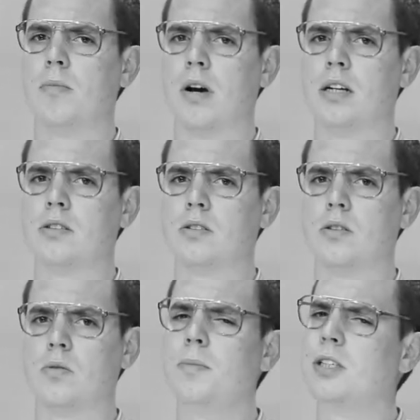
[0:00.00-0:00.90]
to compete
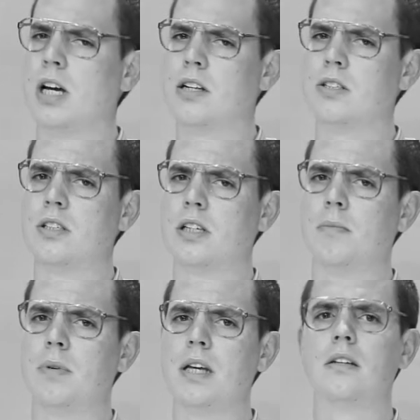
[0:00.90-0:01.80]
in the subjects of
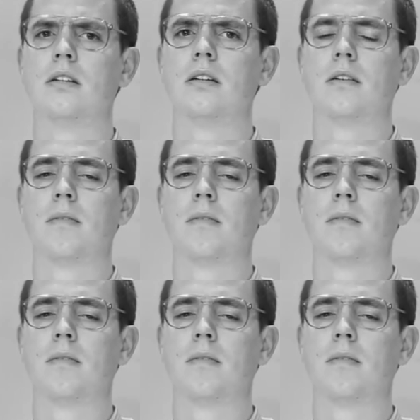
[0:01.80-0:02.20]
philosophy,